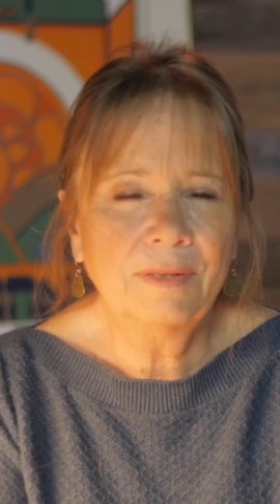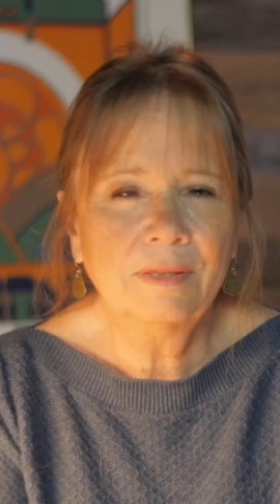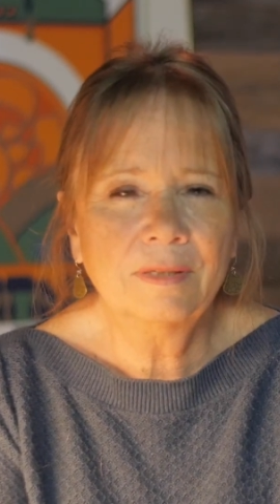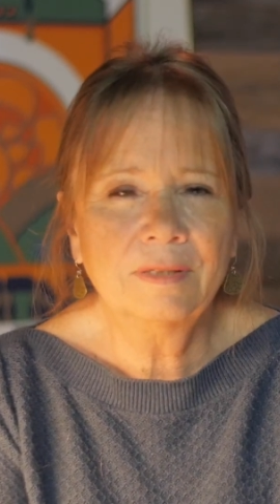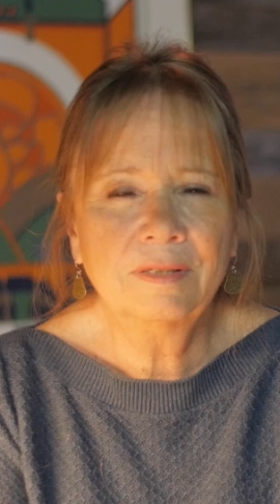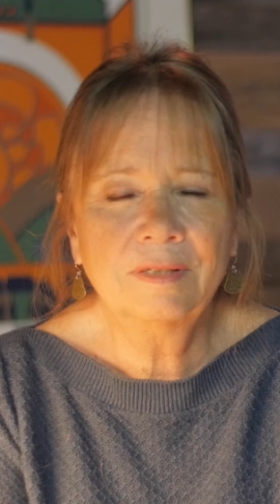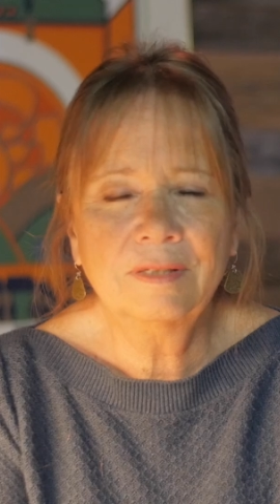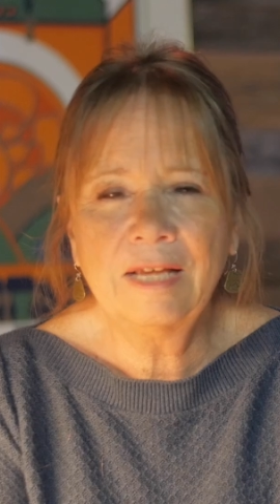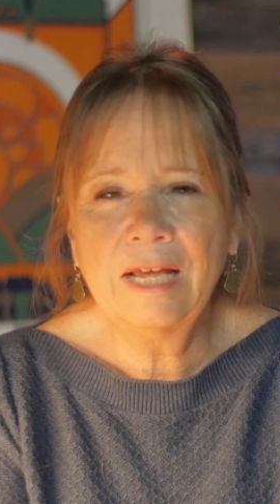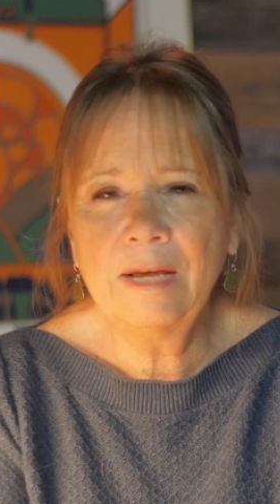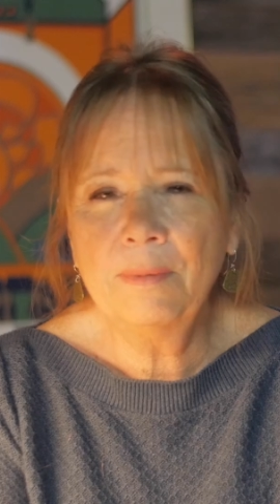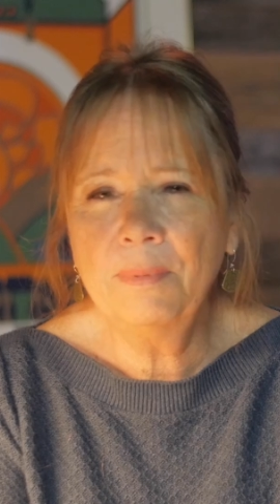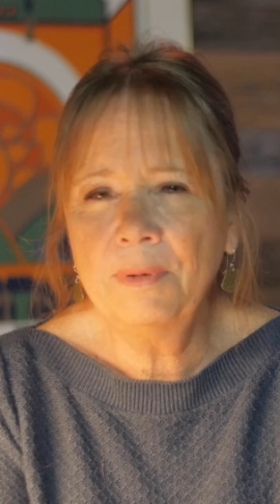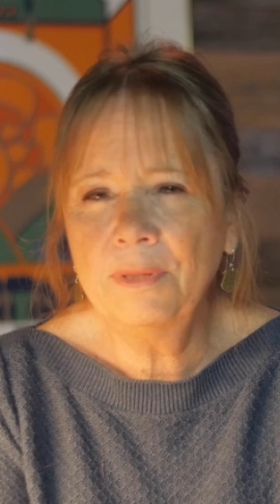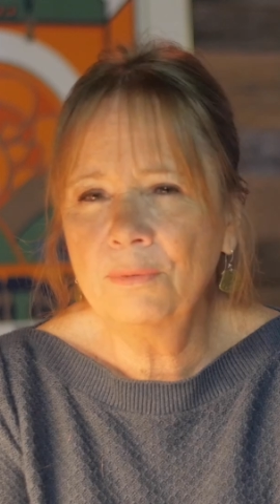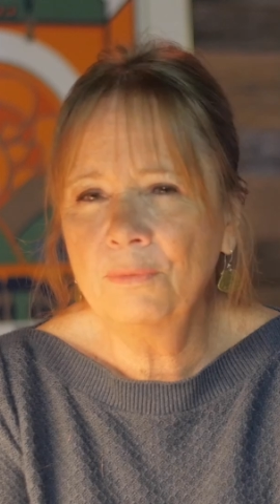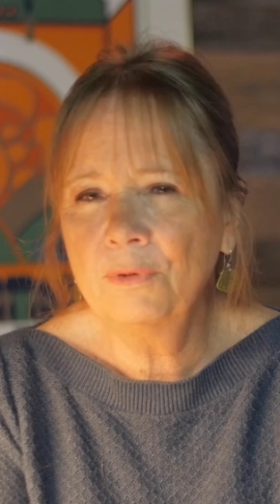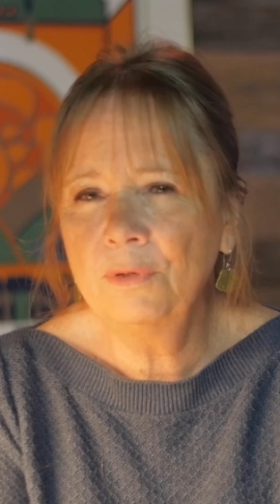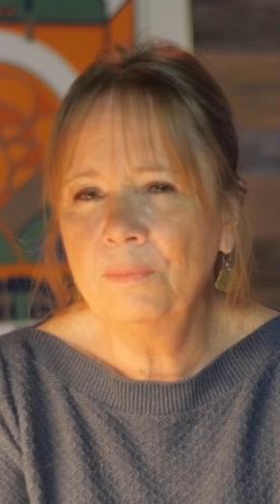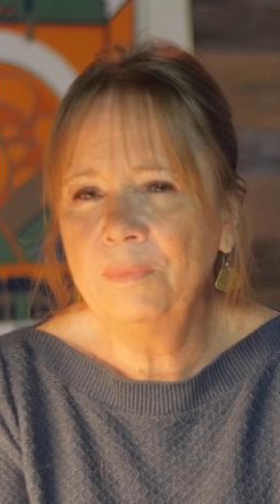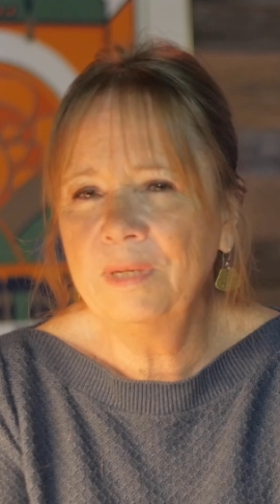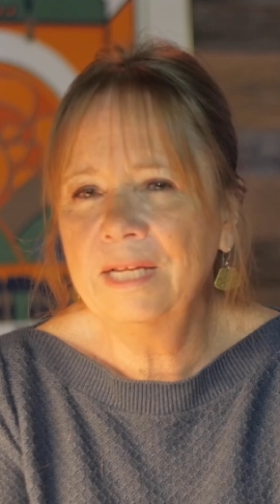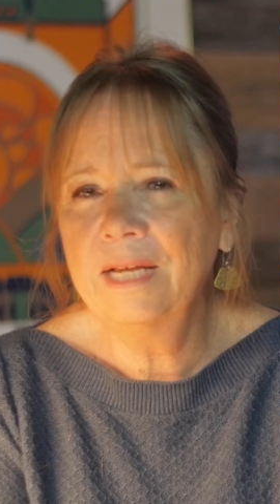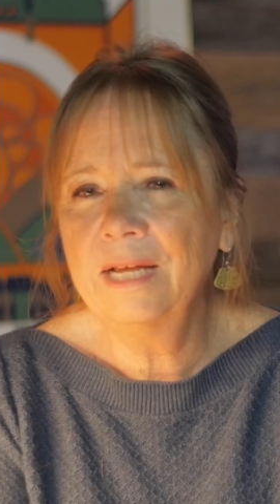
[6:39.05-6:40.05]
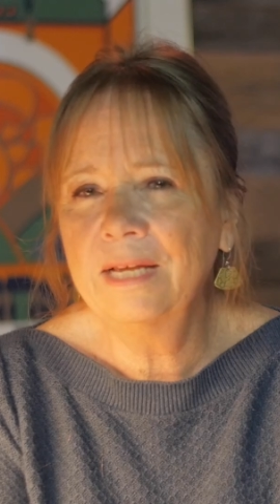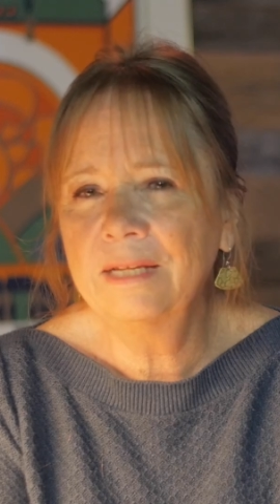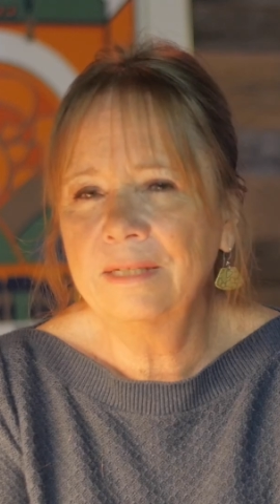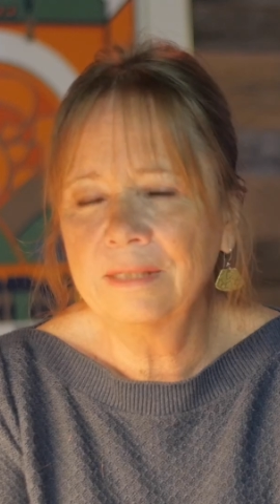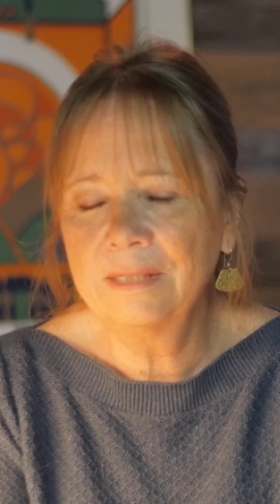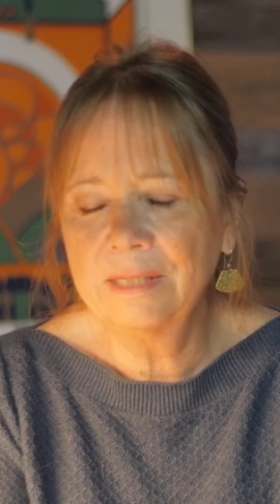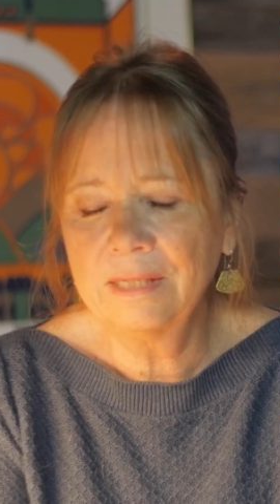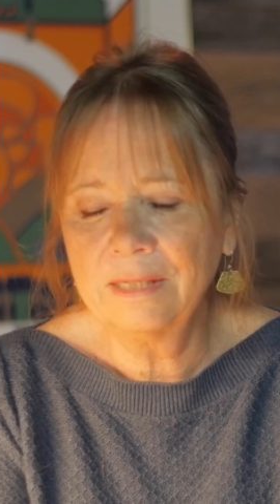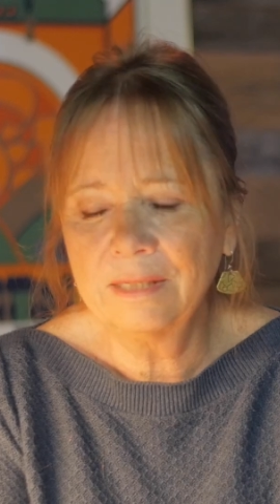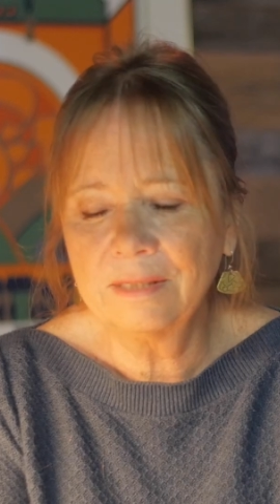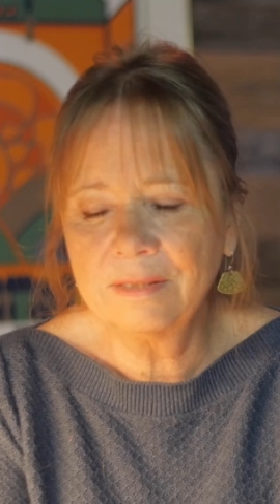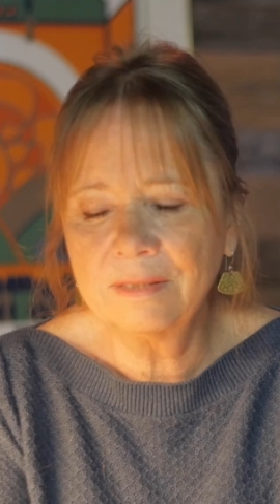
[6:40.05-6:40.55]
The Sabbath would be
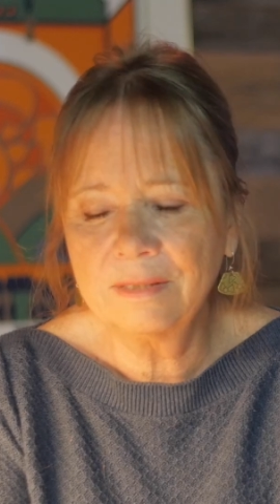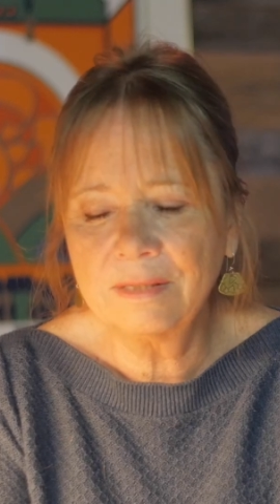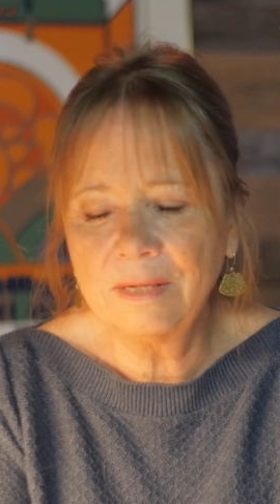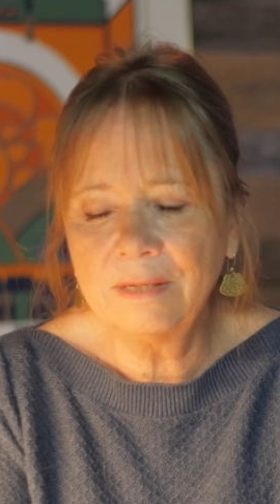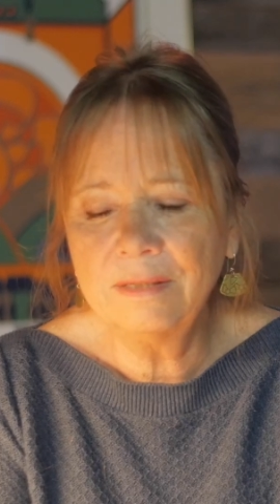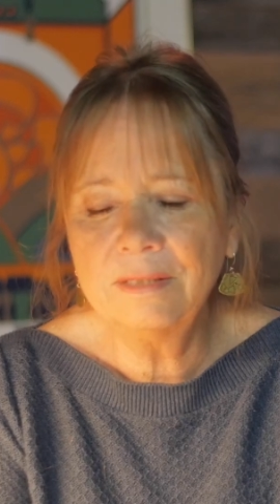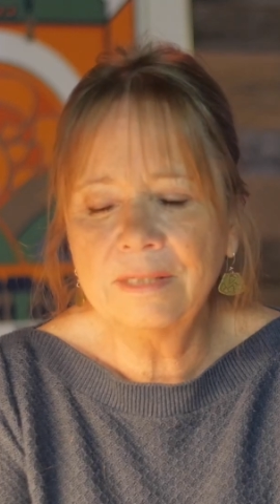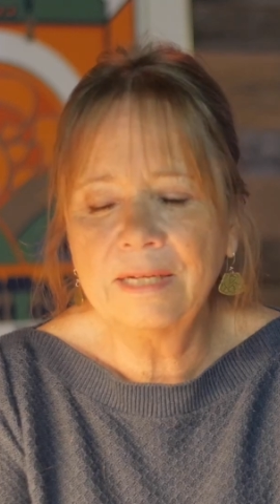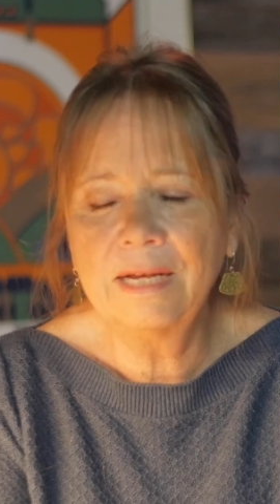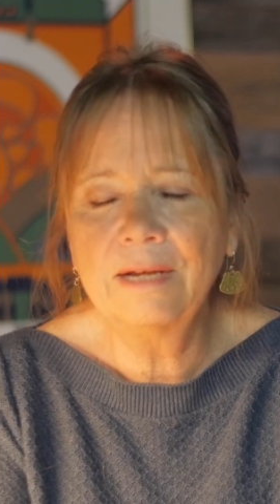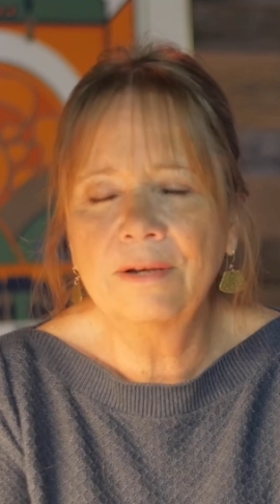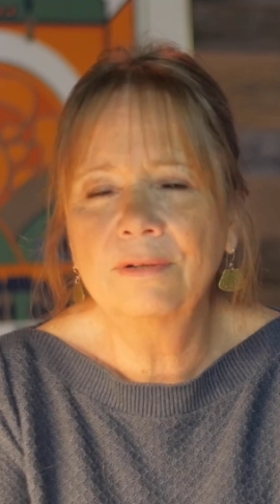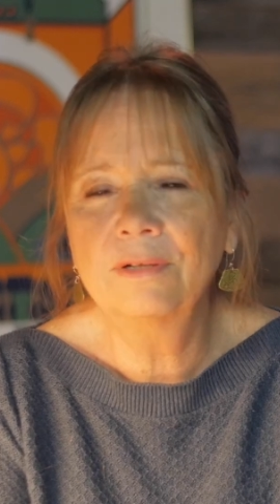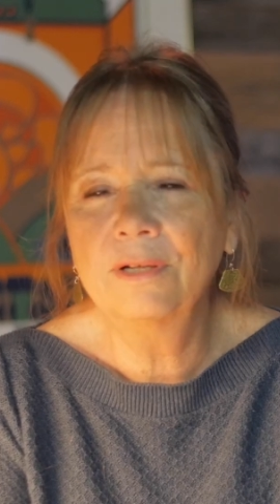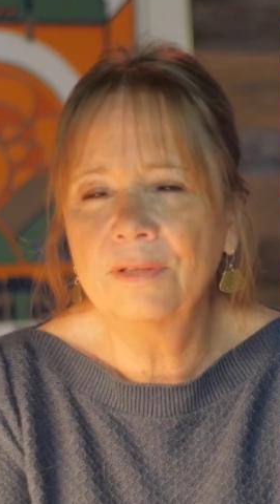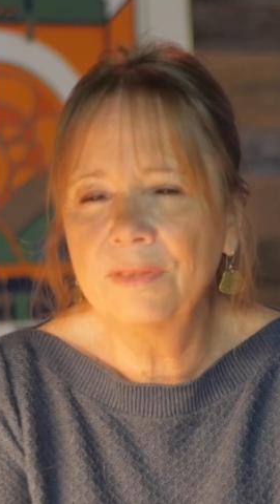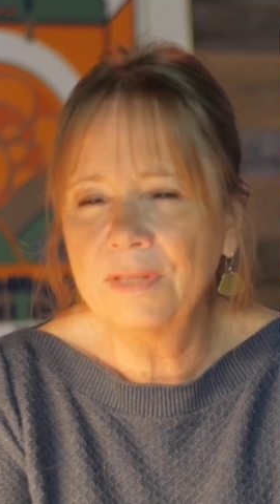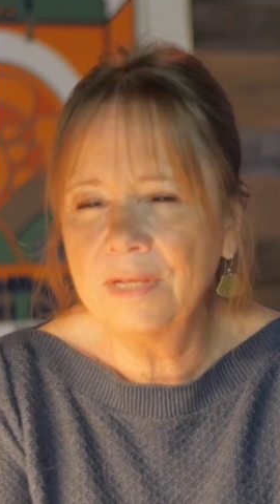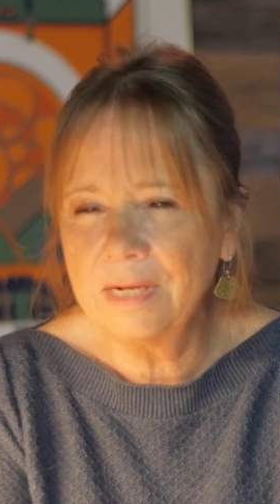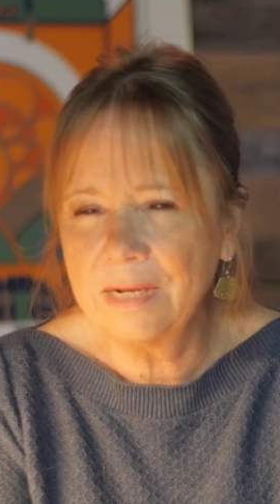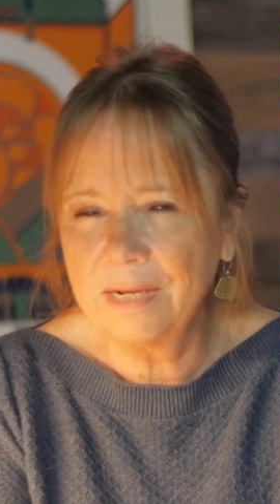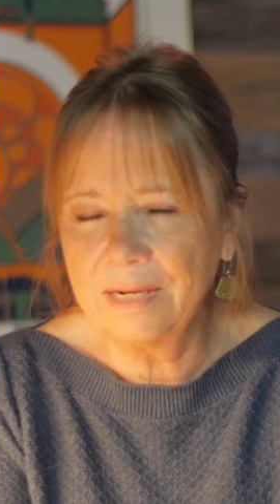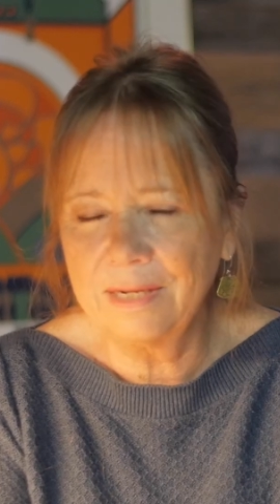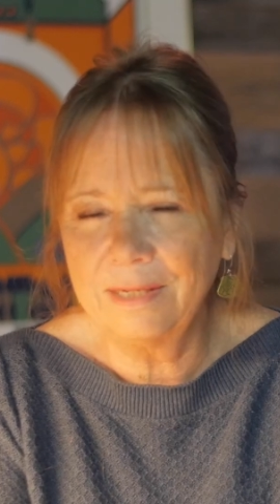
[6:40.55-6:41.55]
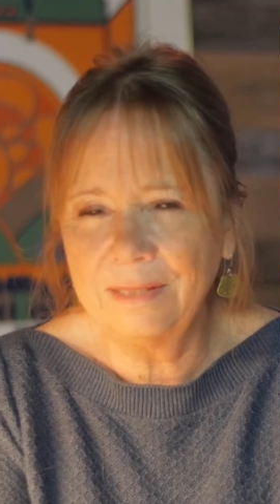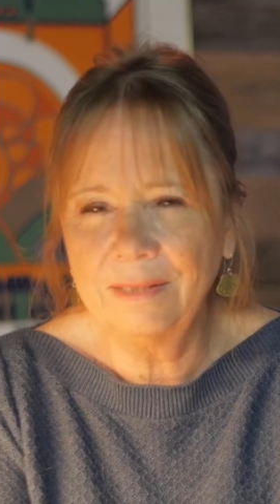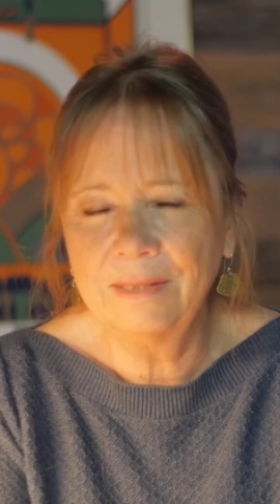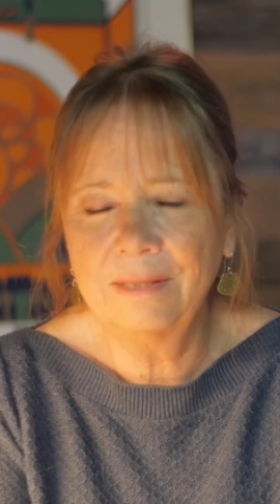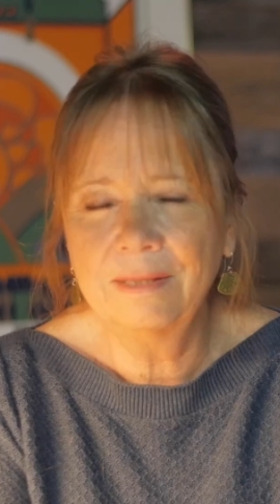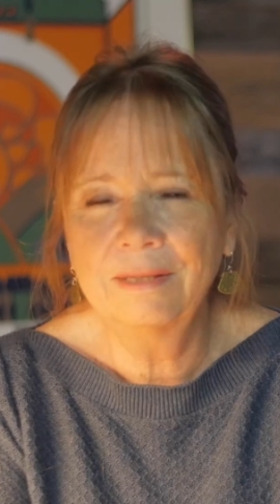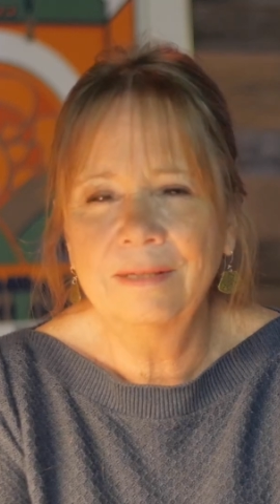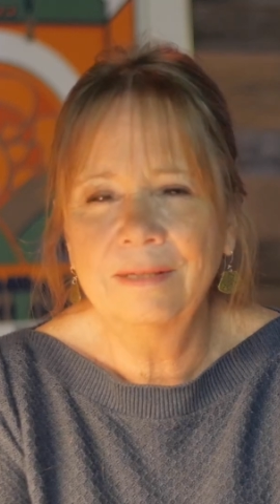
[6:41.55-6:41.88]
ending at sundown on the 9th,